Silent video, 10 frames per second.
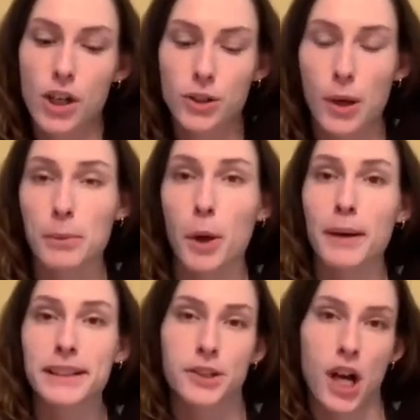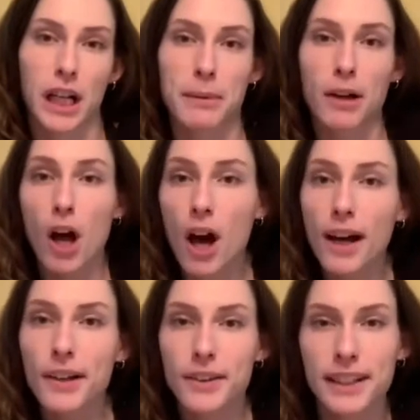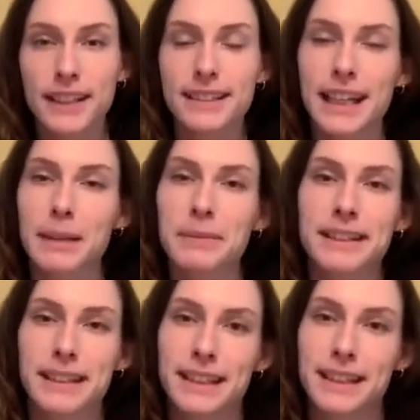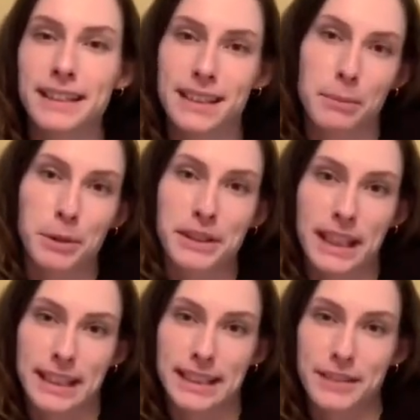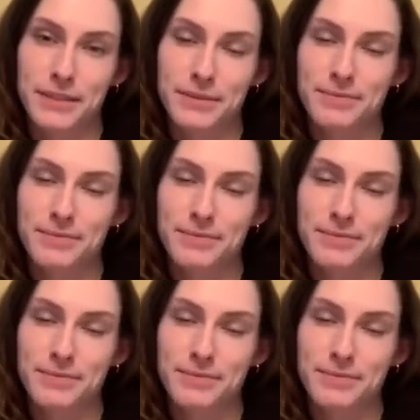So I'm going to talk about all things ABT summer intensive.